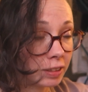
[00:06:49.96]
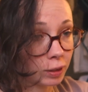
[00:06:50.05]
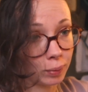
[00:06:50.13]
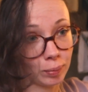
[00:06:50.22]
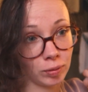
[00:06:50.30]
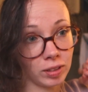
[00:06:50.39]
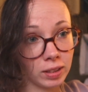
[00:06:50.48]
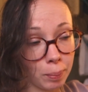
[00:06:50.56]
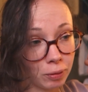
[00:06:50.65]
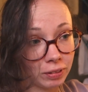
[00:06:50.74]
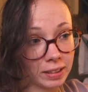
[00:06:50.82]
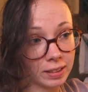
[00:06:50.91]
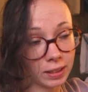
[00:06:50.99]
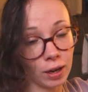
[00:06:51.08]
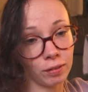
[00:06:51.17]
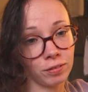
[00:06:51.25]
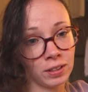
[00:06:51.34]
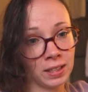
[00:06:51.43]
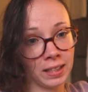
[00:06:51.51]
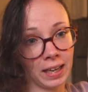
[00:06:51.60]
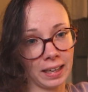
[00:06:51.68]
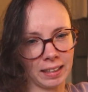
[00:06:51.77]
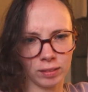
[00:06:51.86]
it so it was summery stuff
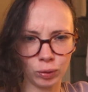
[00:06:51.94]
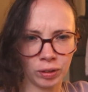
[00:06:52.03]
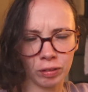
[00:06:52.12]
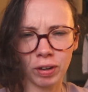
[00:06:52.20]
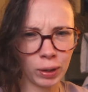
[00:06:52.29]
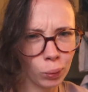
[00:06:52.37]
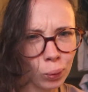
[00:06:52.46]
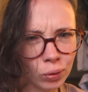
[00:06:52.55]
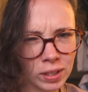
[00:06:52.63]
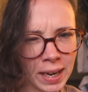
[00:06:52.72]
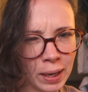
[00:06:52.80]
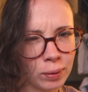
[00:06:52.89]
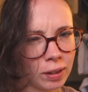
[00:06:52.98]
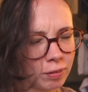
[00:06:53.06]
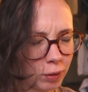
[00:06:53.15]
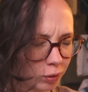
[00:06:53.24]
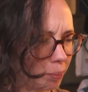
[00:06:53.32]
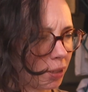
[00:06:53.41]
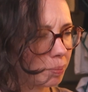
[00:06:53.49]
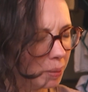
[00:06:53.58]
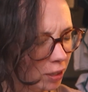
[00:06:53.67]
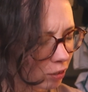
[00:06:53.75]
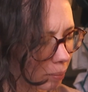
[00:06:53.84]
and it's in the right order now and I feel so
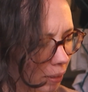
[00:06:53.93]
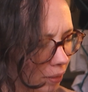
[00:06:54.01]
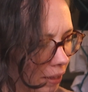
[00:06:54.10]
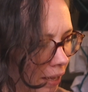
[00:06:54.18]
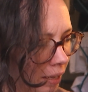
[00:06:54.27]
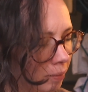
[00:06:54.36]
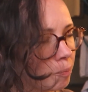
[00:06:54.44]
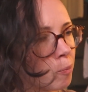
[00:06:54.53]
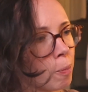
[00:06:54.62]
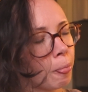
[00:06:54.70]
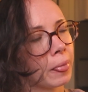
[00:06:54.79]
much better about that.